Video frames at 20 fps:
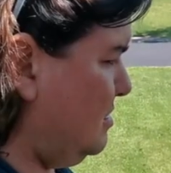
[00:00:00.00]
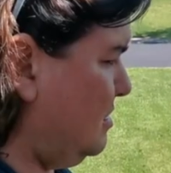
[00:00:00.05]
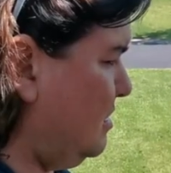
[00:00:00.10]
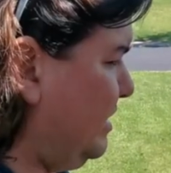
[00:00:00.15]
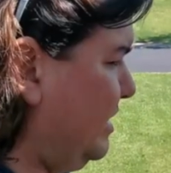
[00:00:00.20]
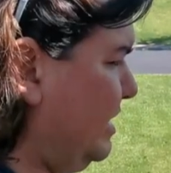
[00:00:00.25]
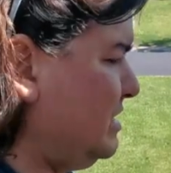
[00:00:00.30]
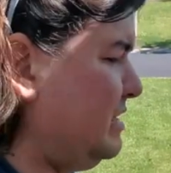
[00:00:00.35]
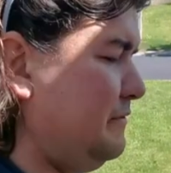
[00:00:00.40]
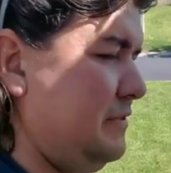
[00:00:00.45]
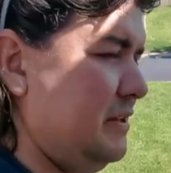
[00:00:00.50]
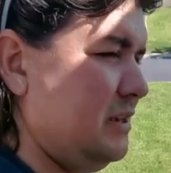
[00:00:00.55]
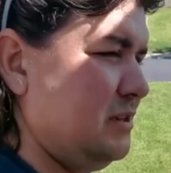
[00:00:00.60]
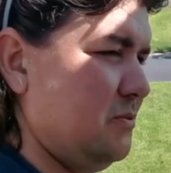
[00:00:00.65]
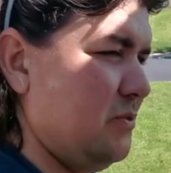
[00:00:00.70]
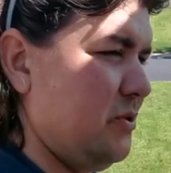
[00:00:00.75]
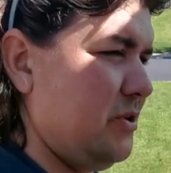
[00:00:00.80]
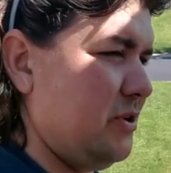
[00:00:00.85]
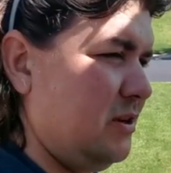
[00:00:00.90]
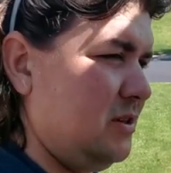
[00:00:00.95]
I guess if
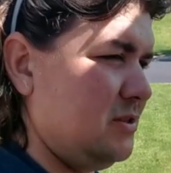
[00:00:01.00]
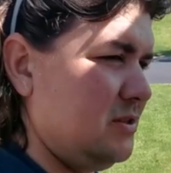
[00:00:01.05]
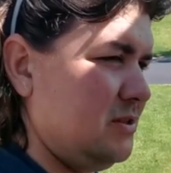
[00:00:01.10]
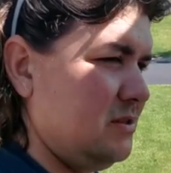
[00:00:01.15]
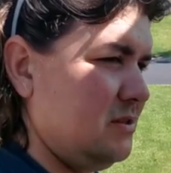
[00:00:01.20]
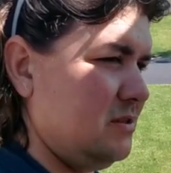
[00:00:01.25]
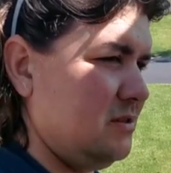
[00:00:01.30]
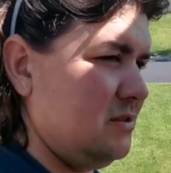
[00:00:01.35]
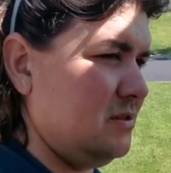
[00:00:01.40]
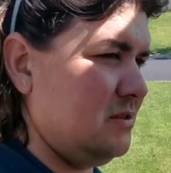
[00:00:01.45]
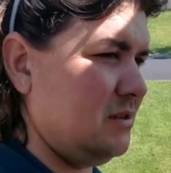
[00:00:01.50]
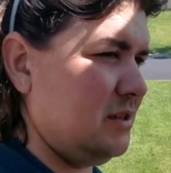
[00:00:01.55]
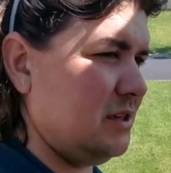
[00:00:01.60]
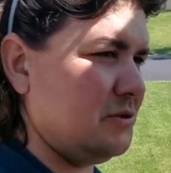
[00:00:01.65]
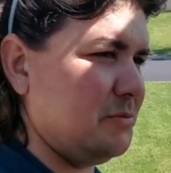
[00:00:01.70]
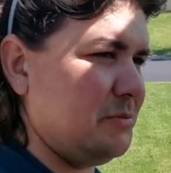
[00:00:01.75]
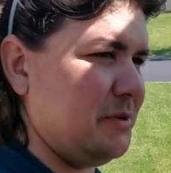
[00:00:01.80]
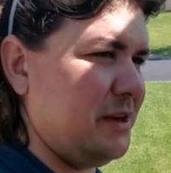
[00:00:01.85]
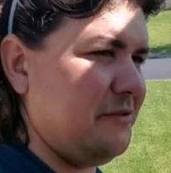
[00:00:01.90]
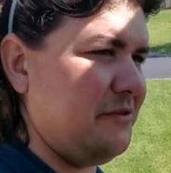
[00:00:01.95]
this works,
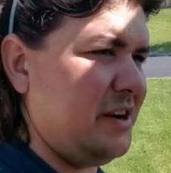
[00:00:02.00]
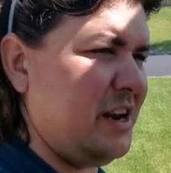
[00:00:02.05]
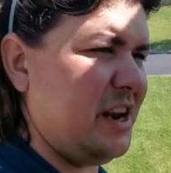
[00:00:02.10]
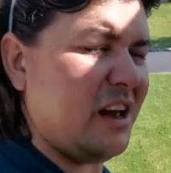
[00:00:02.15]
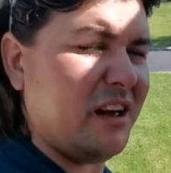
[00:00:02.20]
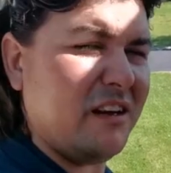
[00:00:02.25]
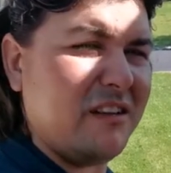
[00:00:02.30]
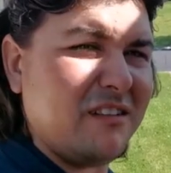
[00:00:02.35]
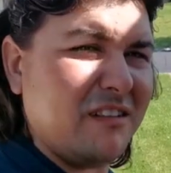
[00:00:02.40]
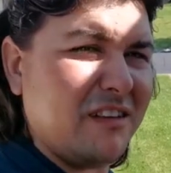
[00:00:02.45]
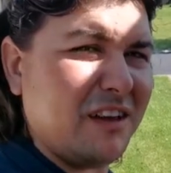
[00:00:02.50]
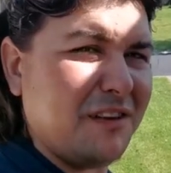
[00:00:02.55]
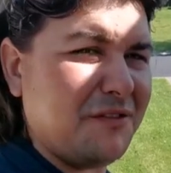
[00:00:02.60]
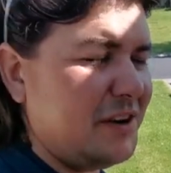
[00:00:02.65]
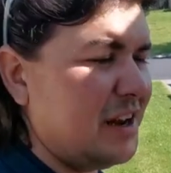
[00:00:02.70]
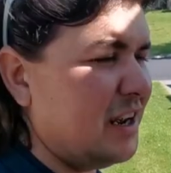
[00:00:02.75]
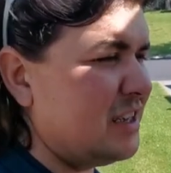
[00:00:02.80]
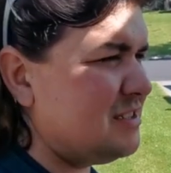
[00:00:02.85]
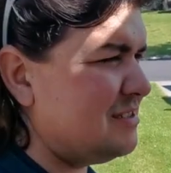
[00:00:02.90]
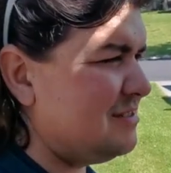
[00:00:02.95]
this will be a video. If
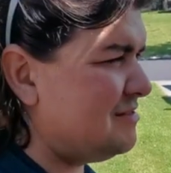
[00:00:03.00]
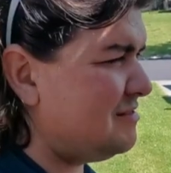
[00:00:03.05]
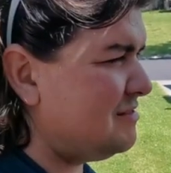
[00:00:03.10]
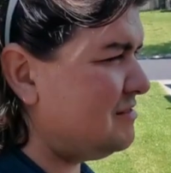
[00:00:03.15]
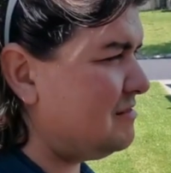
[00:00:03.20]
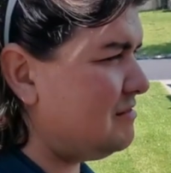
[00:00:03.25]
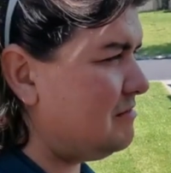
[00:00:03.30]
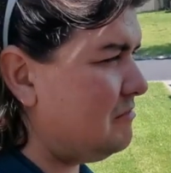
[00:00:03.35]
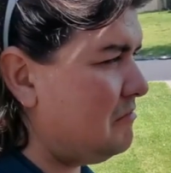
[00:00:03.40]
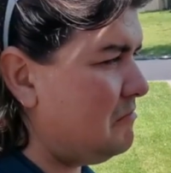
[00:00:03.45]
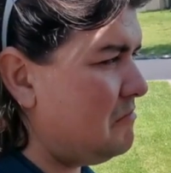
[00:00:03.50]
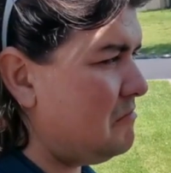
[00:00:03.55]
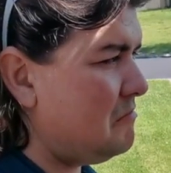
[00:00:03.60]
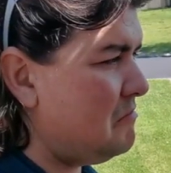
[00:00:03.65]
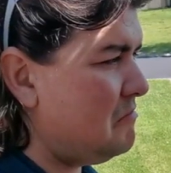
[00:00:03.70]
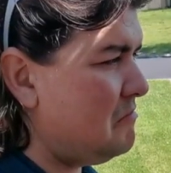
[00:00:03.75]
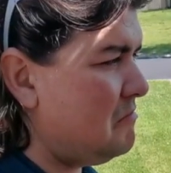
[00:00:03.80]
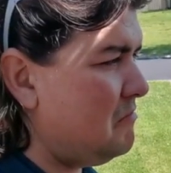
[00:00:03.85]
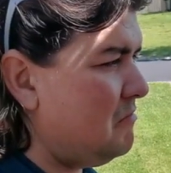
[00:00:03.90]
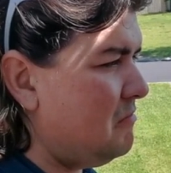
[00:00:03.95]
it doesn't,
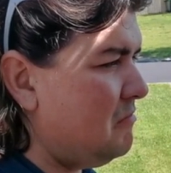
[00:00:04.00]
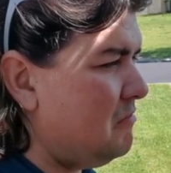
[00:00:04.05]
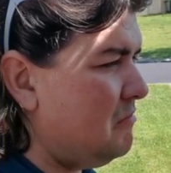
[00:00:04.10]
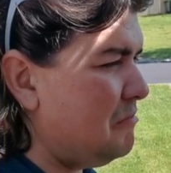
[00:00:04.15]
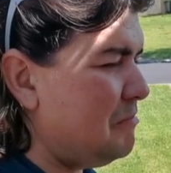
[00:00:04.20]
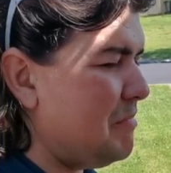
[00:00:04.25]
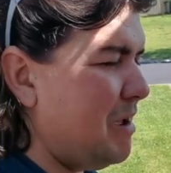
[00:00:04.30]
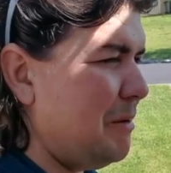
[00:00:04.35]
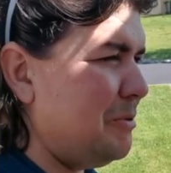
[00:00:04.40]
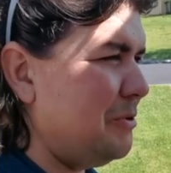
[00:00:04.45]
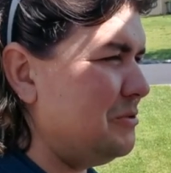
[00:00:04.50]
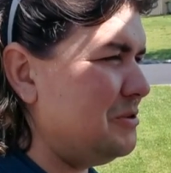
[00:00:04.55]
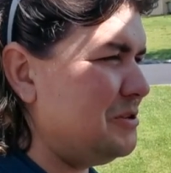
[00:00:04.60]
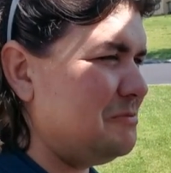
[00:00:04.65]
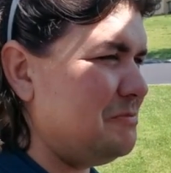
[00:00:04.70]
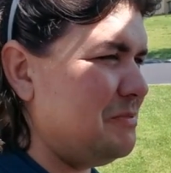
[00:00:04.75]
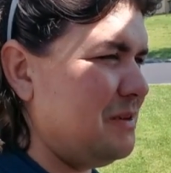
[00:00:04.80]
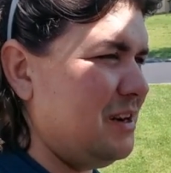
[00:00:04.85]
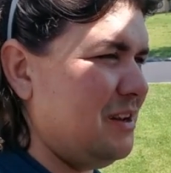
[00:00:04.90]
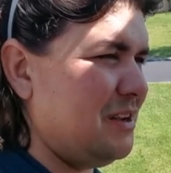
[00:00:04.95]
maybe it'll
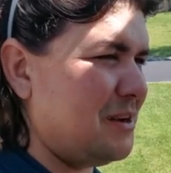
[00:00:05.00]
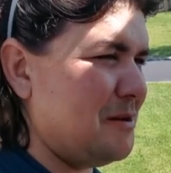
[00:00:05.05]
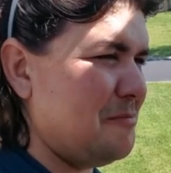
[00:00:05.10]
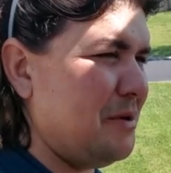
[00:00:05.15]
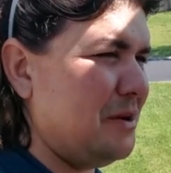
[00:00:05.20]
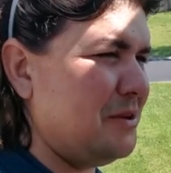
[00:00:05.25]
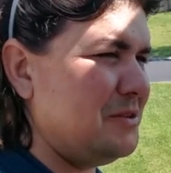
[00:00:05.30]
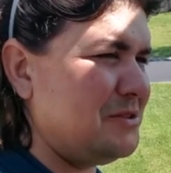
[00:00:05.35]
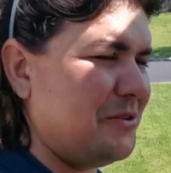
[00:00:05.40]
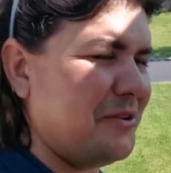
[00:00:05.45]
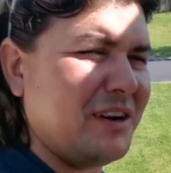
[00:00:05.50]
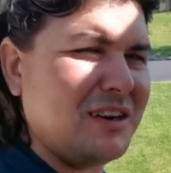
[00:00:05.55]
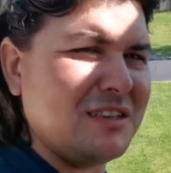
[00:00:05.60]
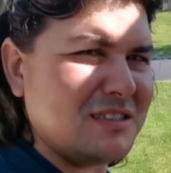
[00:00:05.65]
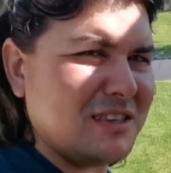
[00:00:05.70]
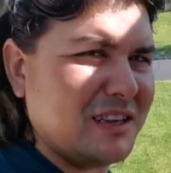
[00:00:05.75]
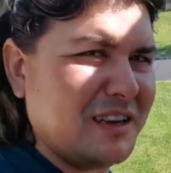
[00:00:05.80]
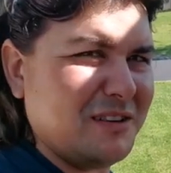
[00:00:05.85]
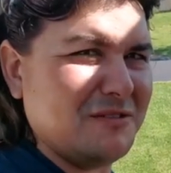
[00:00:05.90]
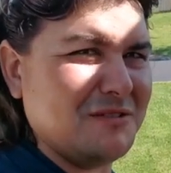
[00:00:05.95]
just be like a post-credit
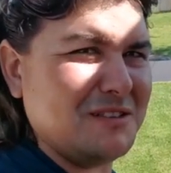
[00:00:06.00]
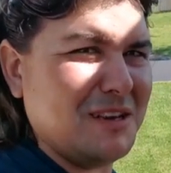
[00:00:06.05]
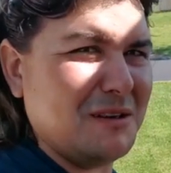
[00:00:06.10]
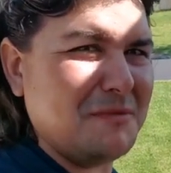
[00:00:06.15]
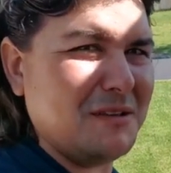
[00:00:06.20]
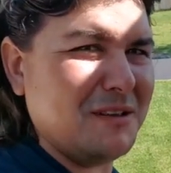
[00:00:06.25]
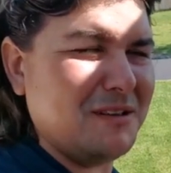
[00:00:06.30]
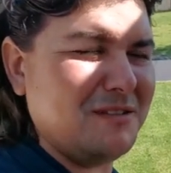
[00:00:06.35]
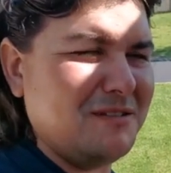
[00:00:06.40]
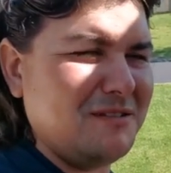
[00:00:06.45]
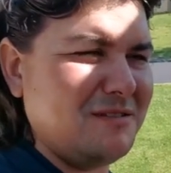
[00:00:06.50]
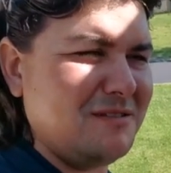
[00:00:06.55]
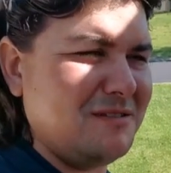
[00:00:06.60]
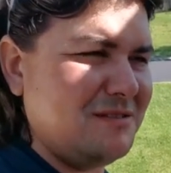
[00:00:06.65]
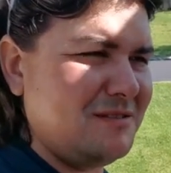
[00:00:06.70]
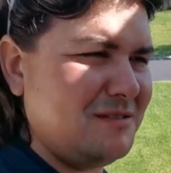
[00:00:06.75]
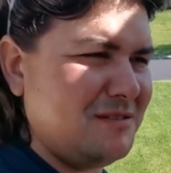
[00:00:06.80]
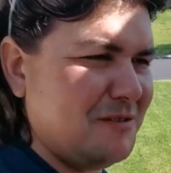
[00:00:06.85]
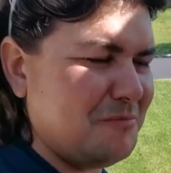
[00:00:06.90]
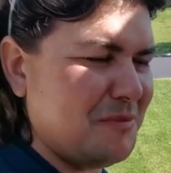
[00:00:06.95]
scene or something.
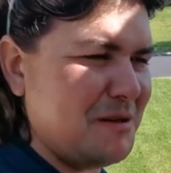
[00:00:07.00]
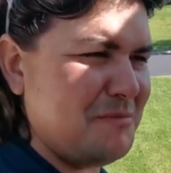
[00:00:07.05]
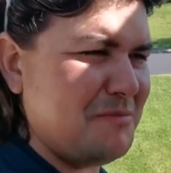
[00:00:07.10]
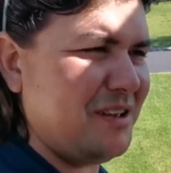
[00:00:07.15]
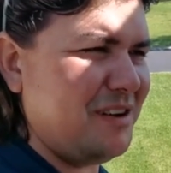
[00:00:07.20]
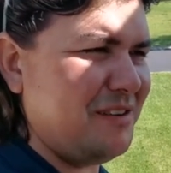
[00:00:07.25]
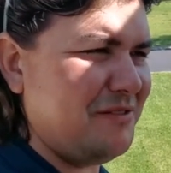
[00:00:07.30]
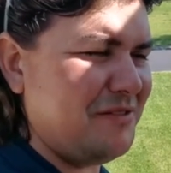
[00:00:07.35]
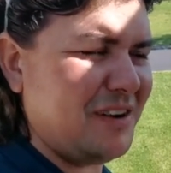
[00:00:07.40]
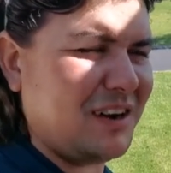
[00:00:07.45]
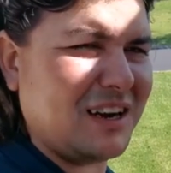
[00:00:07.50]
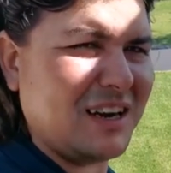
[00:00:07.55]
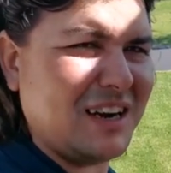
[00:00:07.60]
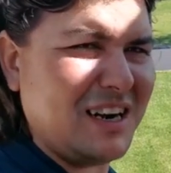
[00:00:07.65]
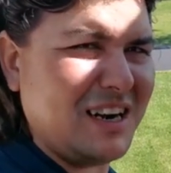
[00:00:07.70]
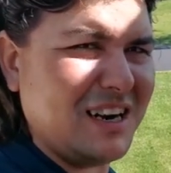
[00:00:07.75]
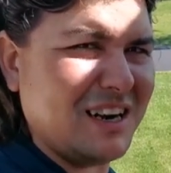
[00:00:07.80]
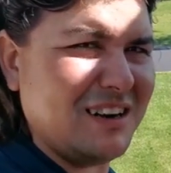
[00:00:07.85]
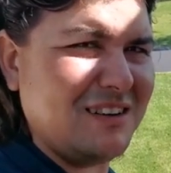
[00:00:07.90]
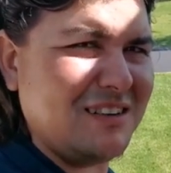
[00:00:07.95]
Me being a fucking
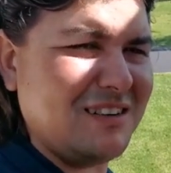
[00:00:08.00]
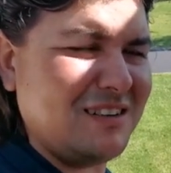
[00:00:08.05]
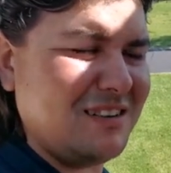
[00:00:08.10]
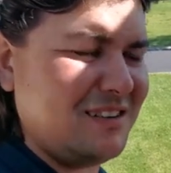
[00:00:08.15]
idiot.